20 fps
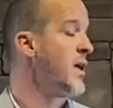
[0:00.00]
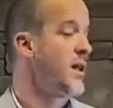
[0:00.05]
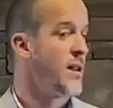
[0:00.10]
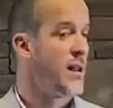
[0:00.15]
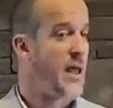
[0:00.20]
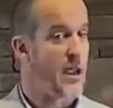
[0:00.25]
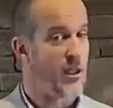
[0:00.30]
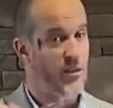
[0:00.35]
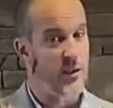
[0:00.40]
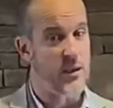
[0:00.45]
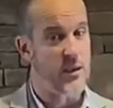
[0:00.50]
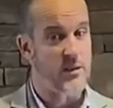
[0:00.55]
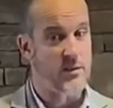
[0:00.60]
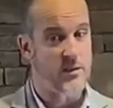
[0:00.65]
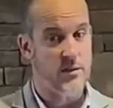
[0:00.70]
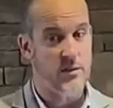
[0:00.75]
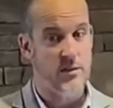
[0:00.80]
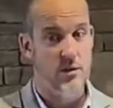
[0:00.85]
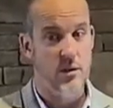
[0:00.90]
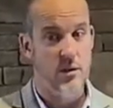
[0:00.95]
Like
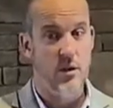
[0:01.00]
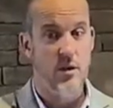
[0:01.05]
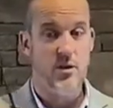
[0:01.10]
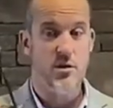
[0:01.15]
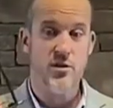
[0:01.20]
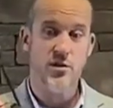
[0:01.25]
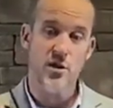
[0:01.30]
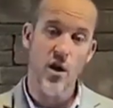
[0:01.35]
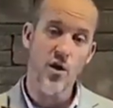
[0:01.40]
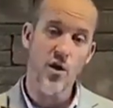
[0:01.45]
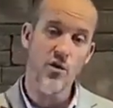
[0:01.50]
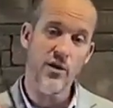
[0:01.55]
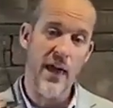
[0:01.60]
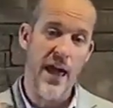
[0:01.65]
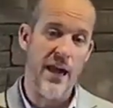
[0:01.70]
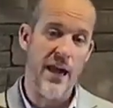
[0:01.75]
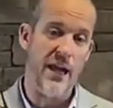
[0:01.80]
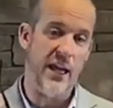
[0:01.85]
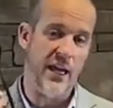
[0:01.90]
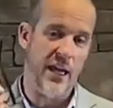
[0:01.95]
this so
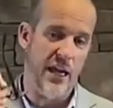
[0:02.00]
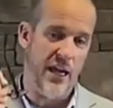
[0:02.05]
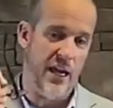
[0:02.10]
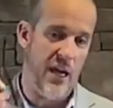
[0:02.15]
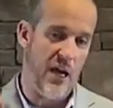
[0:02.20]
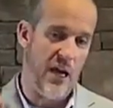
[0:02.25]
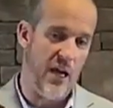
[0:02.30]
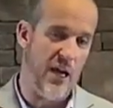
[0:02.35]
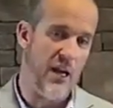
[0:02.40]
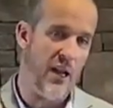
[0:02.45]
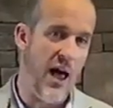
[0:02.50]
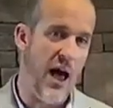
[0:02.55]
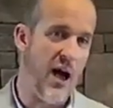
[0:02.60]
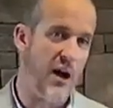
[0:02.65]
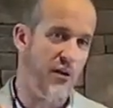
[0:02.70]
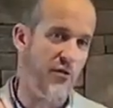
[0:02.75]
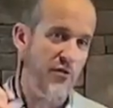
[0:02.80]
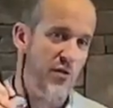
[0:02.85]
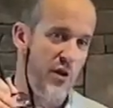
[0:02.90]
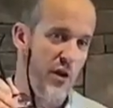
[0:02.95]
that it can
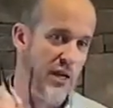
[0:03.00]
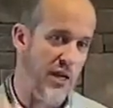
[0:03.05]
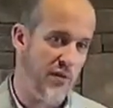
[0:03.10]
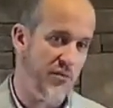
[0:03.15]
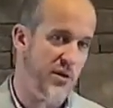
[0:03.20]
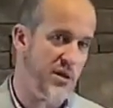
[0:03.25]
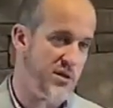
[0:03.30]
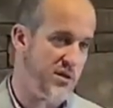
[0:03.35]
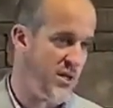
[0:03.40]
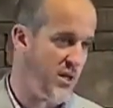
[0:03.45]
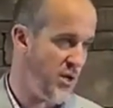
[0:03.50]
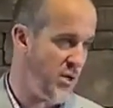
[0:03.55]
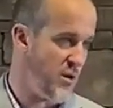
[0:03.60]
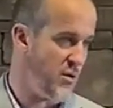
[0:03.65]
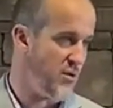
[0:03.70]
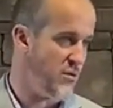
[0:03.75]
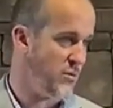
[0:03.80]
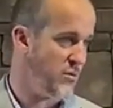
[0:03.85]
unlock forgiveness in you.